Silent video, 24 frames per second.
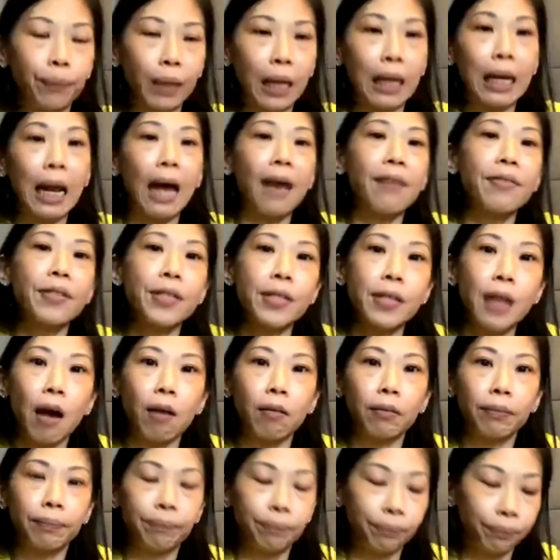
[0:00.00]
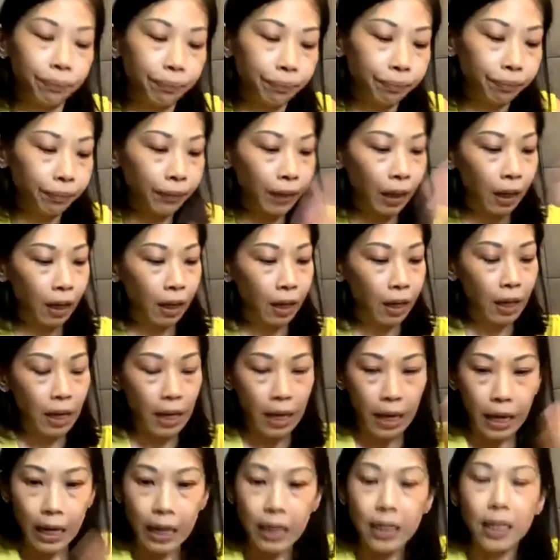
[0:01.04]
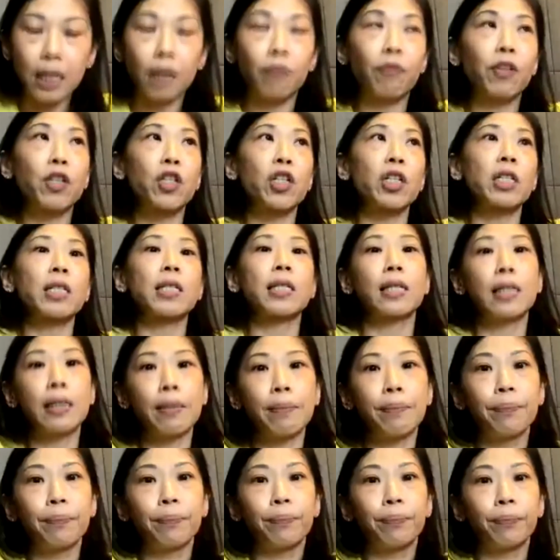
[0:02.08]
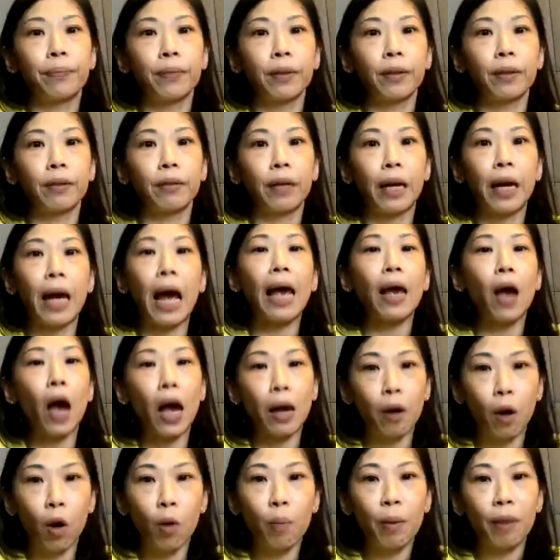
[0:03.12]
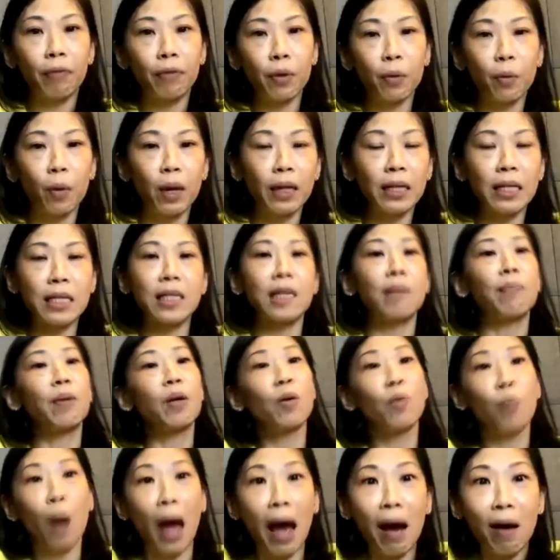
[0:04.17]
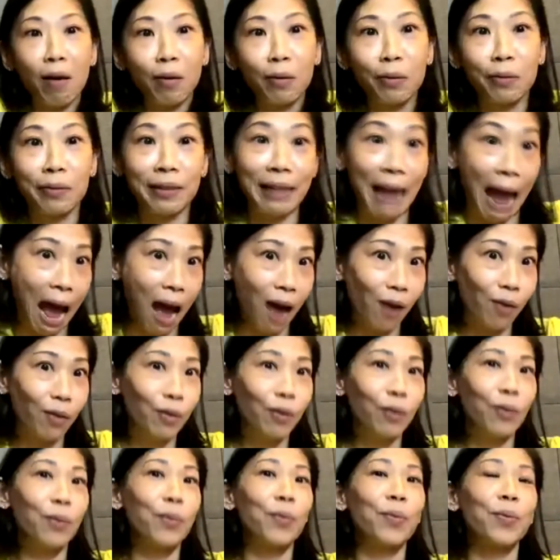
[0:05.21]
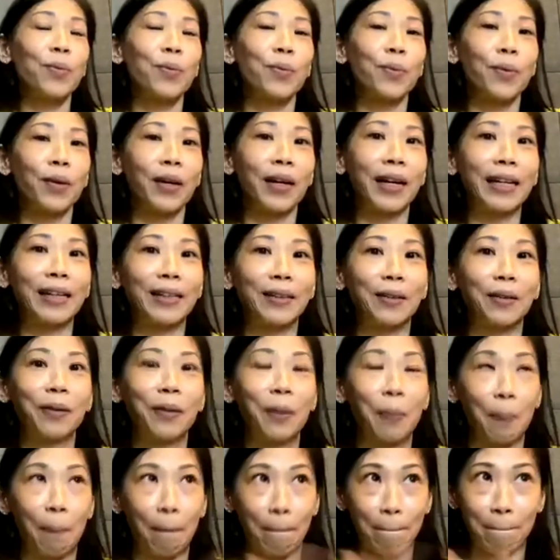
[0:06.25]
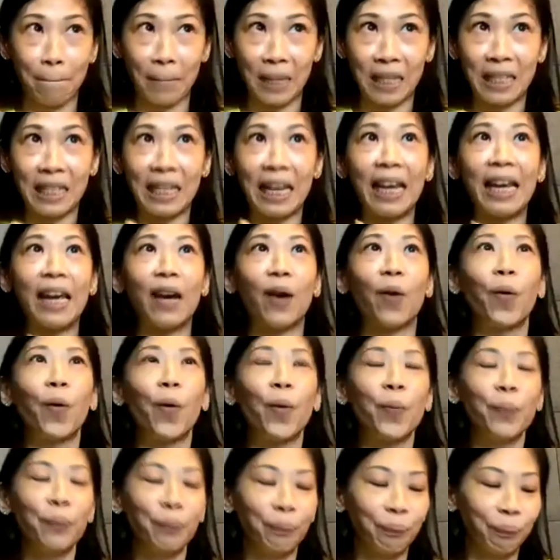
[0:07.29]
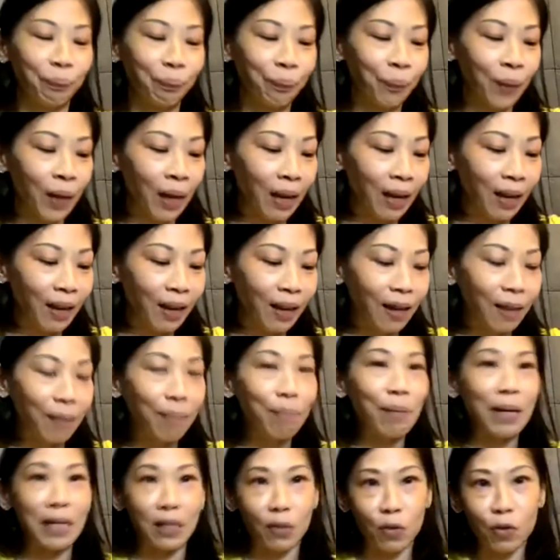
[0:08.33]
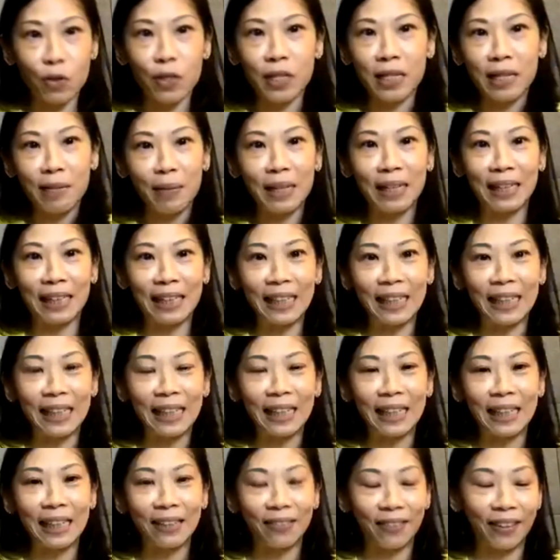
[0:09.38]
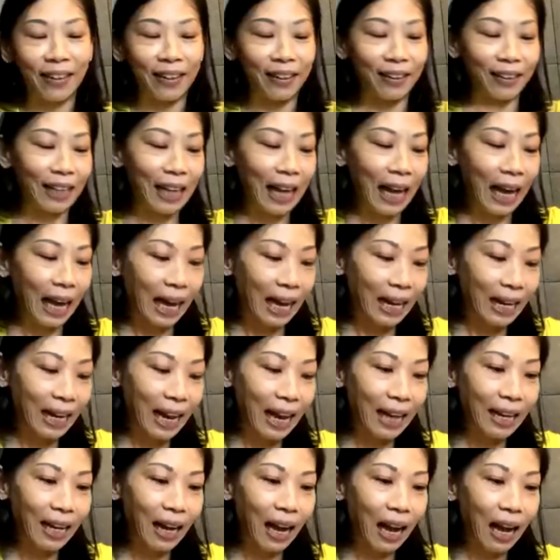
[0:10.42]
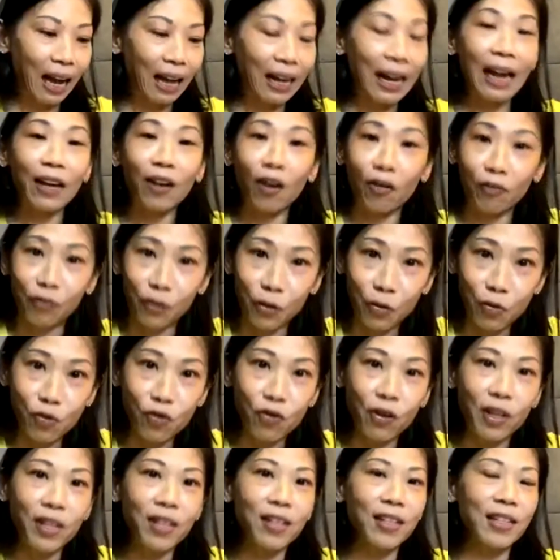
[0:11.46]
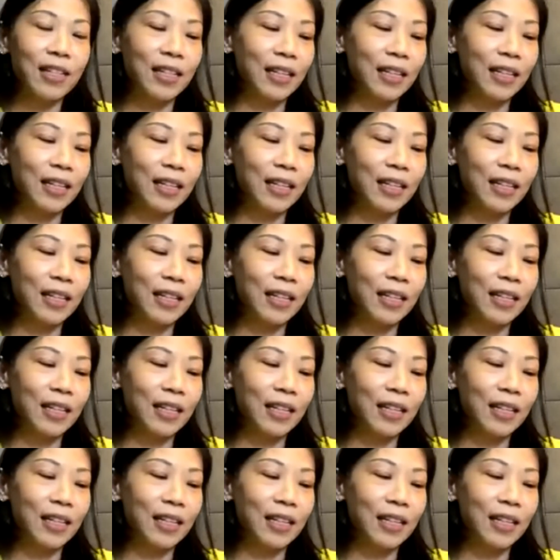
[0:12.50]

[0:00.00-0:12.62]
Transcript: lifestyle, insufficient sleep. Right? I hope everyone is sleeping well now, right? Staying at home, but do sleep early, right? And then lack of nutrient,